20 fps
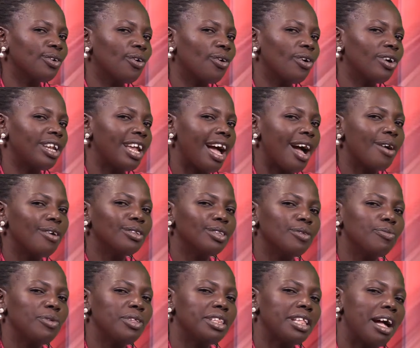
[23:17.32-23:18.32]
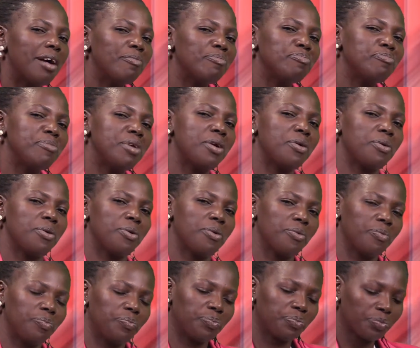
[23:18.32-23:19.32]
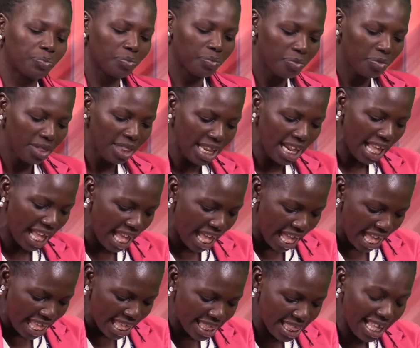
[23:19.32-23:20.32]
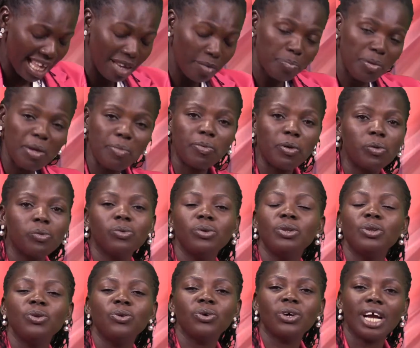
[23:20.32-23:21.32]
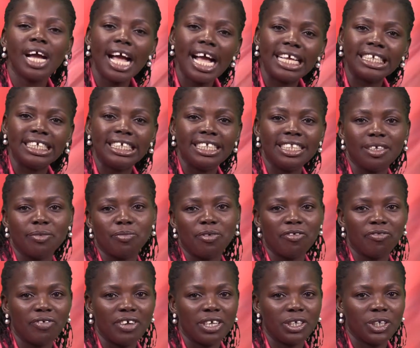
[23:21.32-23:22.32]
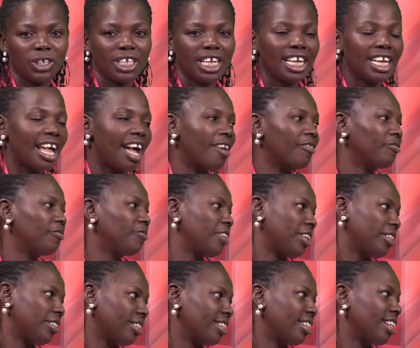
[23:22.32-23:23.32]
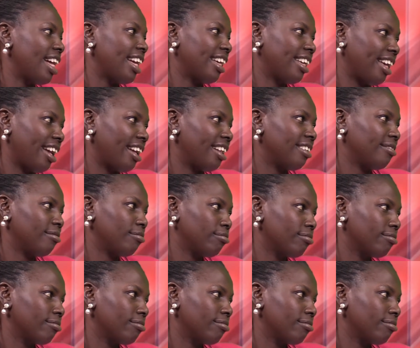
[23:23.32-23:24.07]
God I want to be that mirror that people will look at in the profession and have faith again.